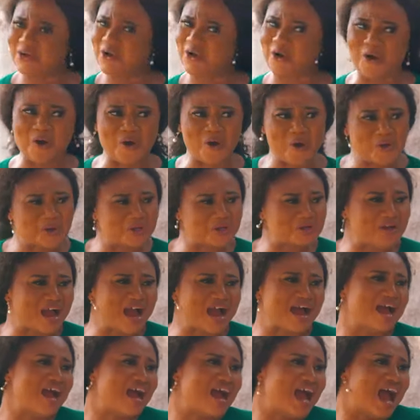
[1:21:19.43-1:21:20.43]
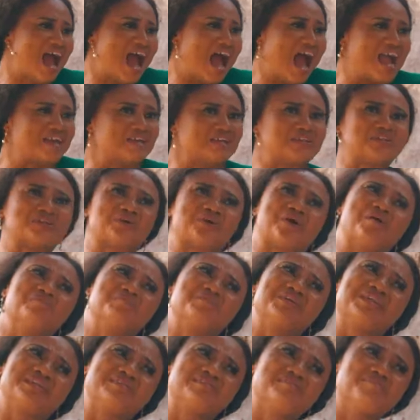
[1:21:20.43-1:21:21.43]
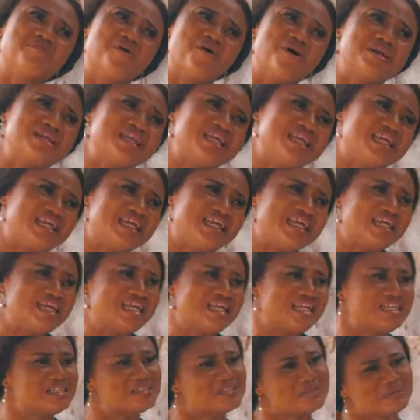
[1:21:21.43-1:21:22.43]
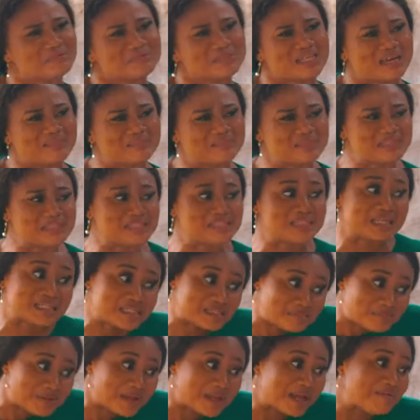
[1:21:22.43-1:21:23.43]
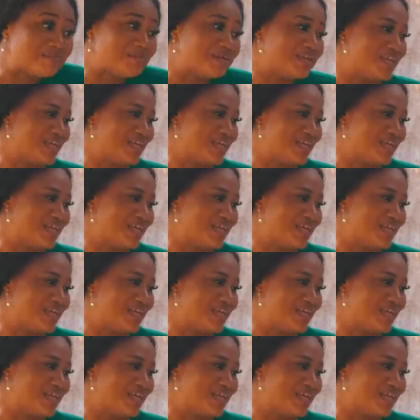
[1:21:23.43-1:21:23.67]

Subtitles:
No, I used to come in the morning, sometimes 6 p.m.